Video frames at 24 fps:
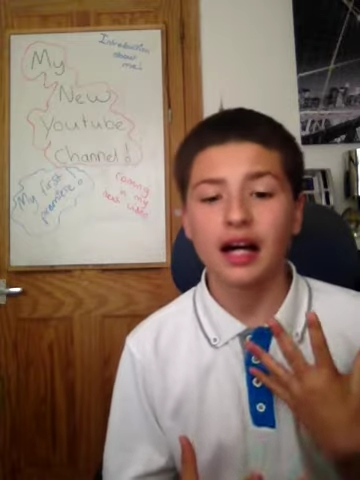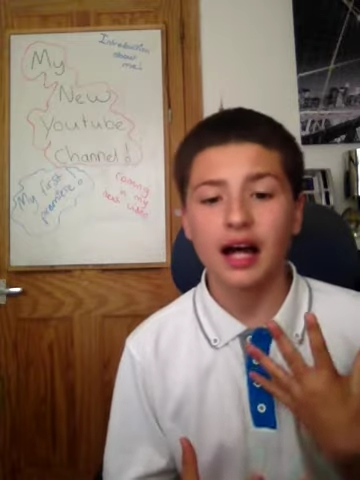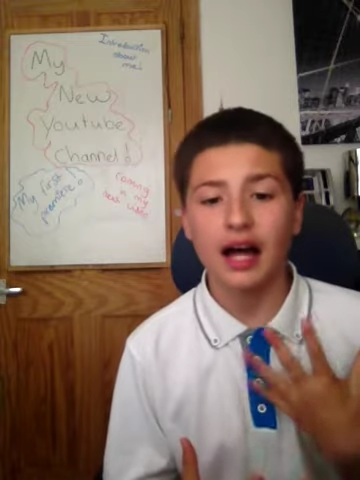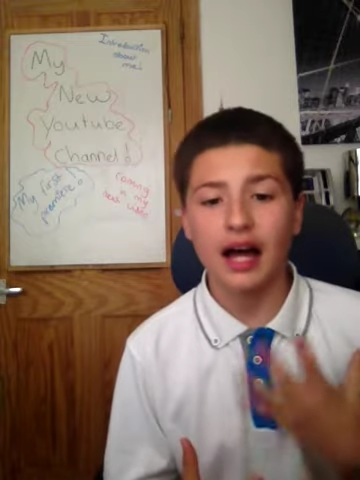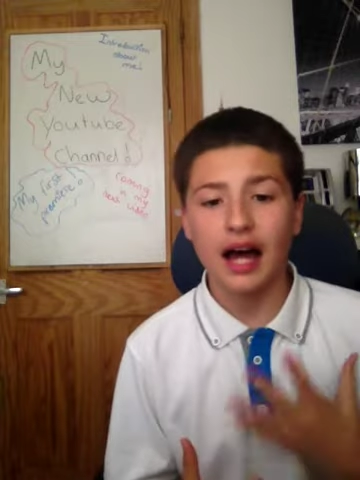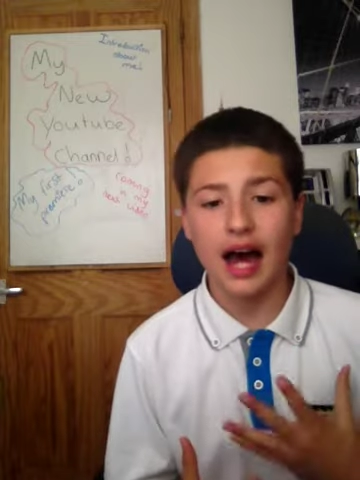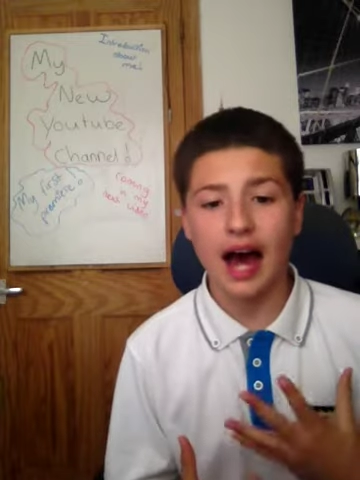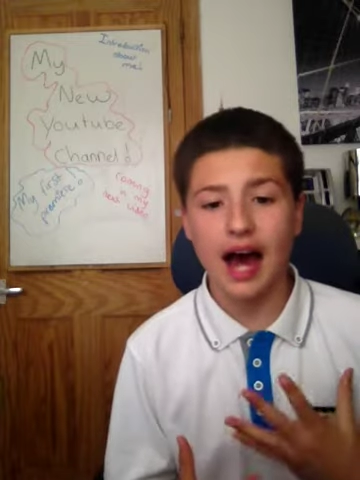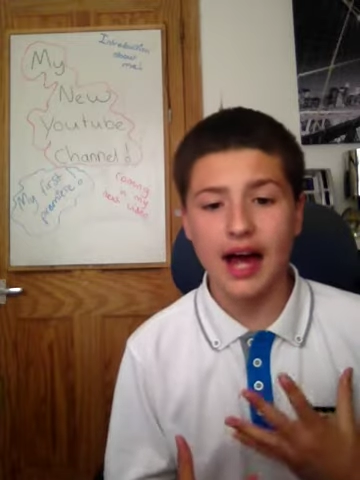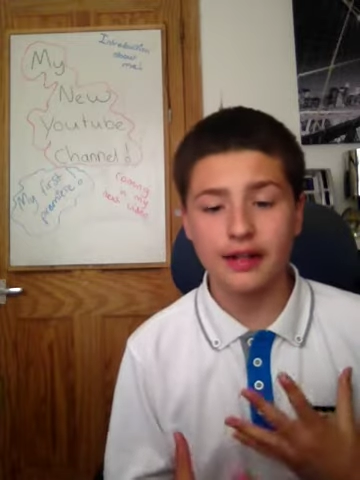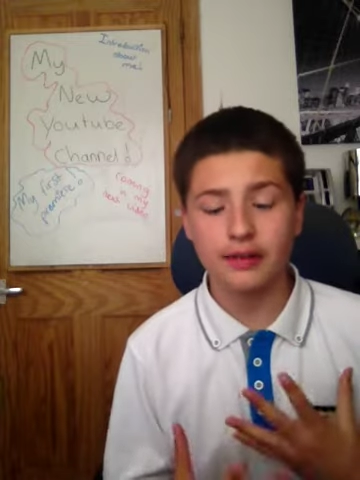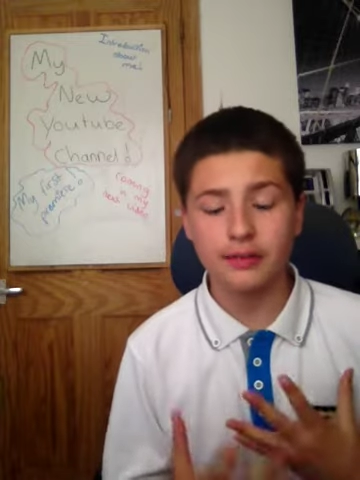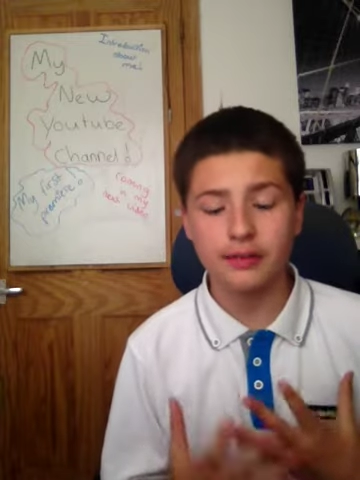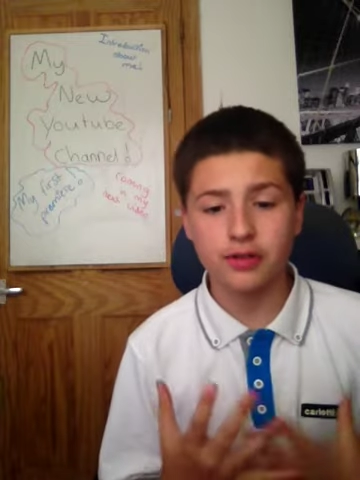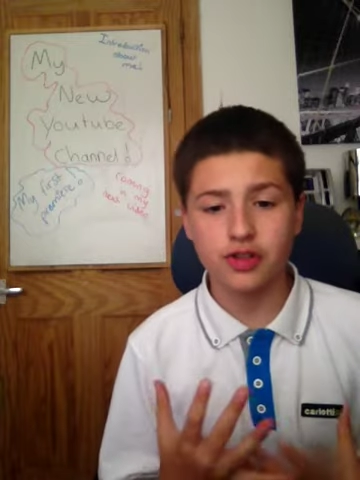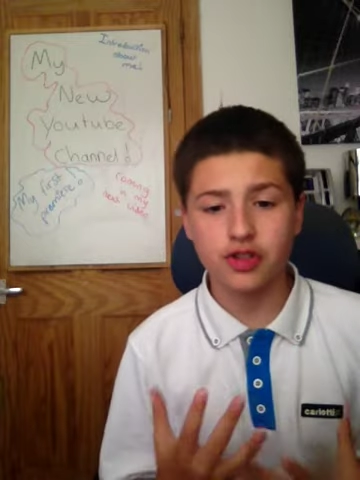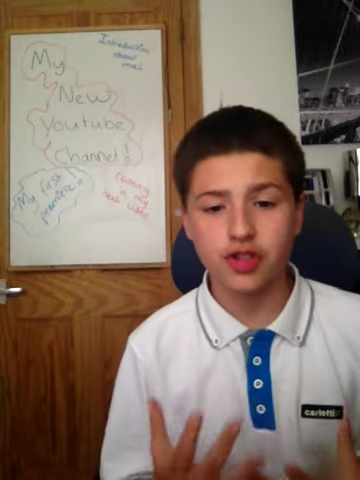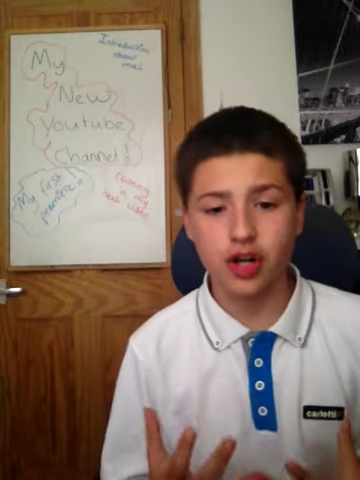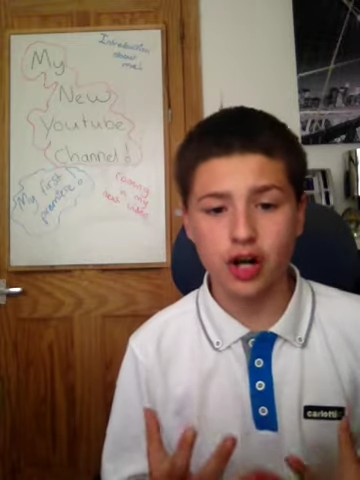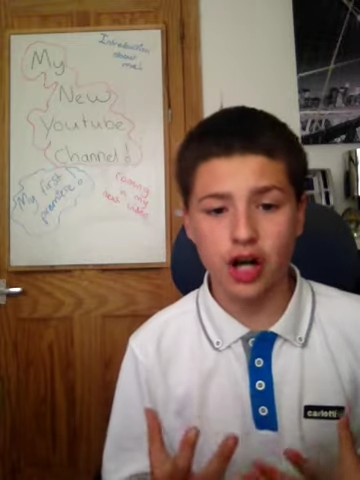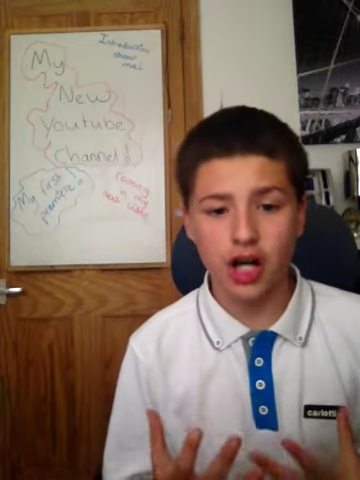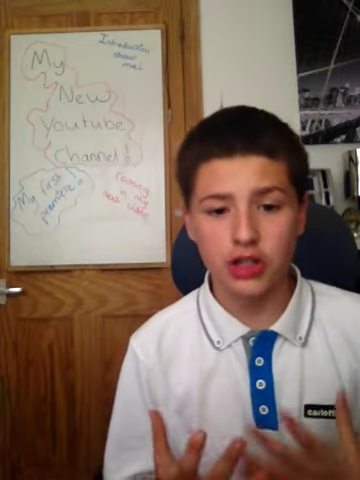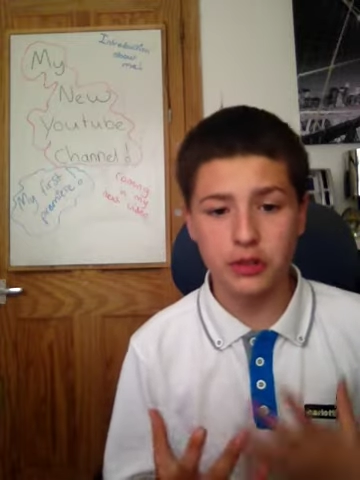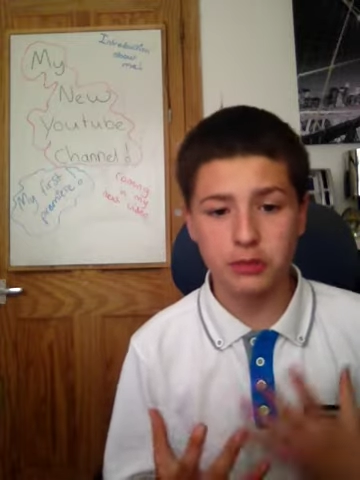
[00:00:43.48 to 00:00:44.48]
Adam
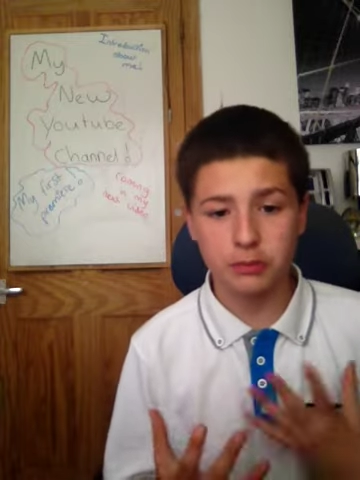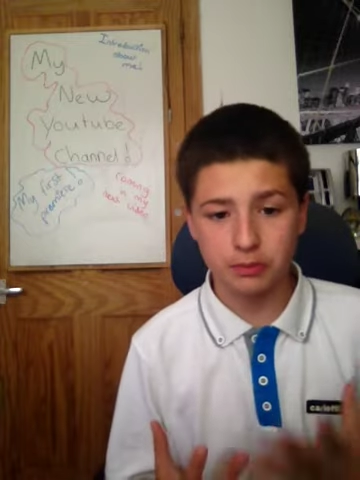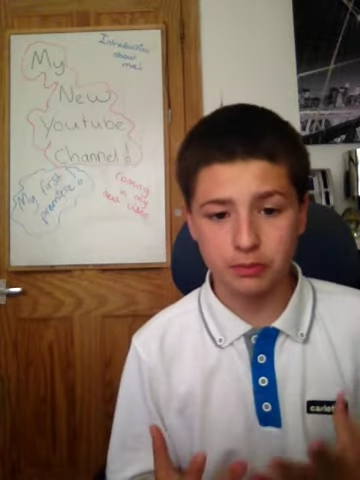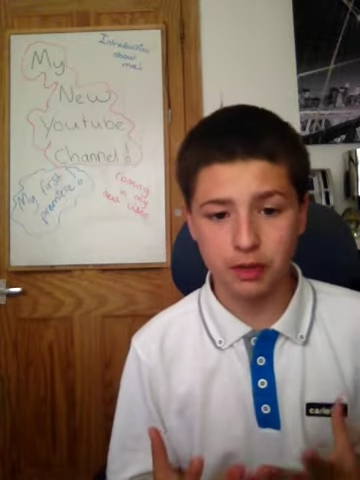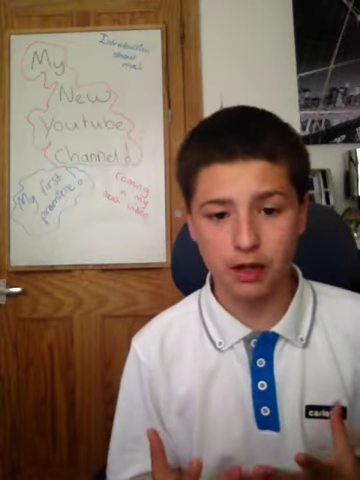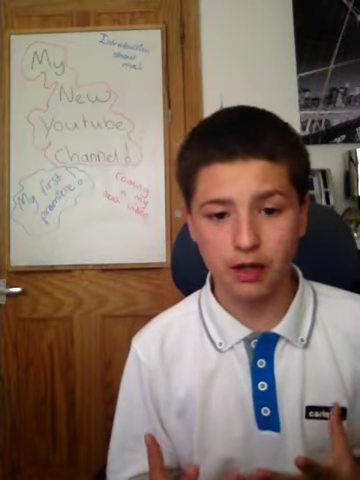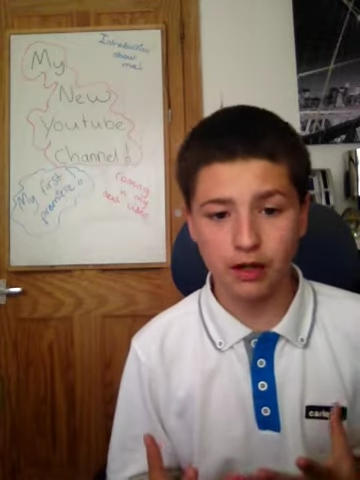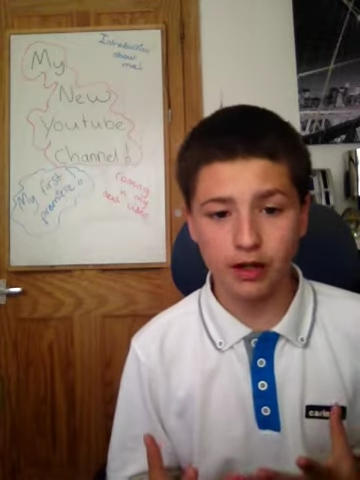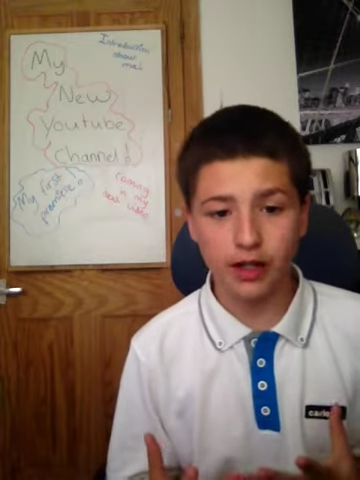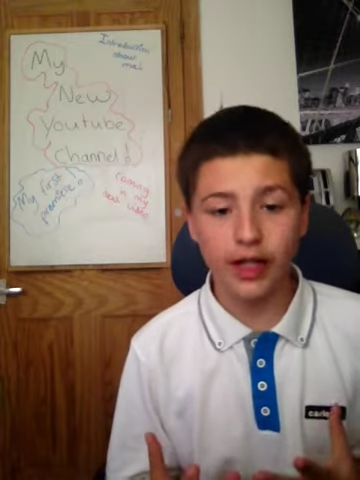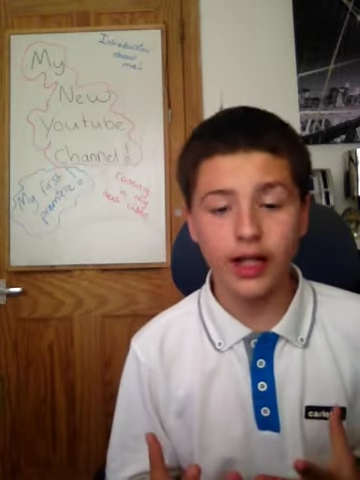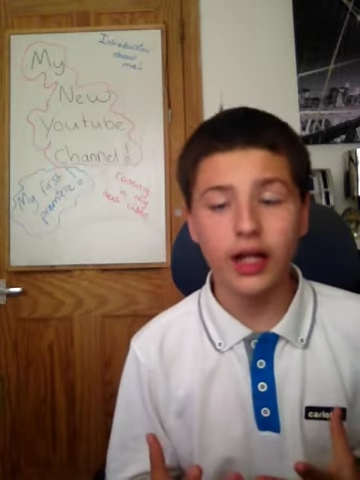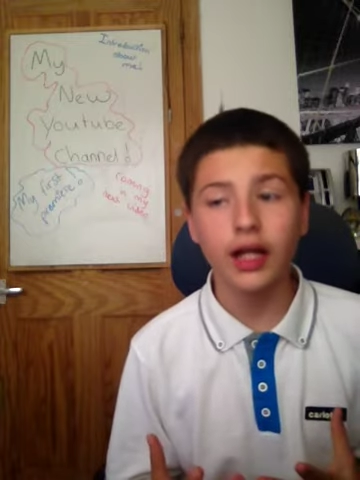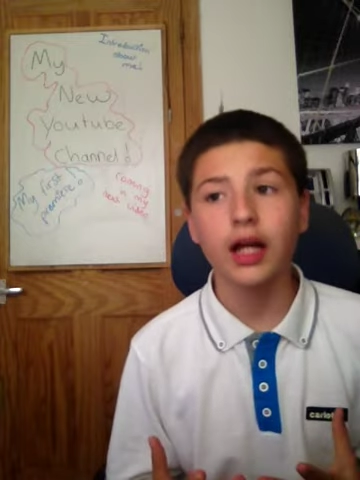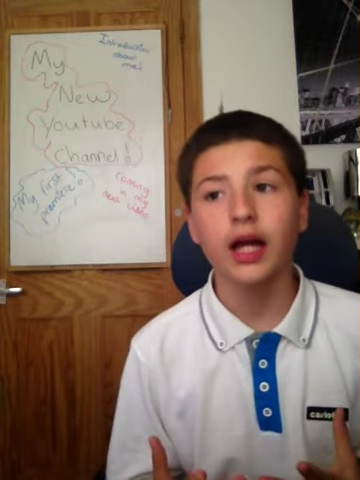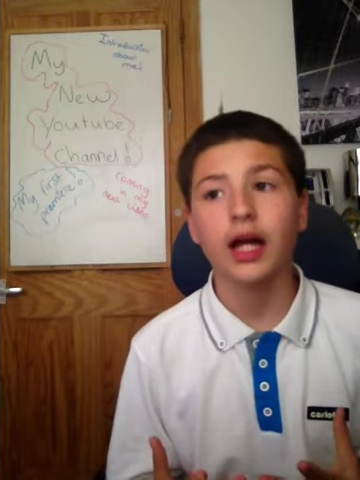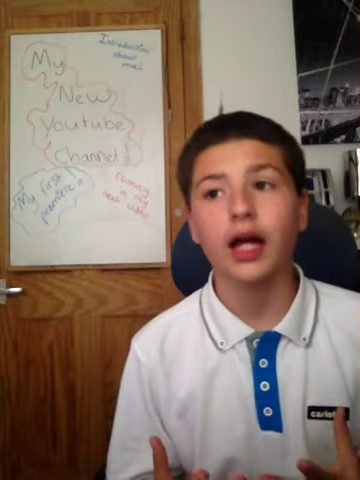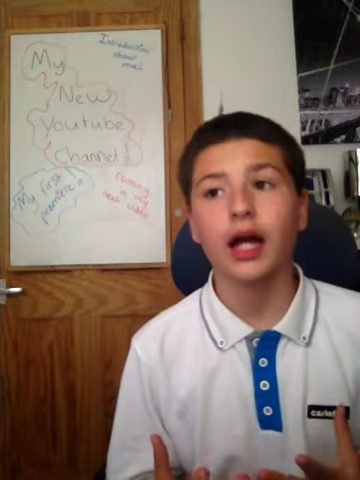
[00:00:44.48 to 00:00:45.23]
Charles McMurray,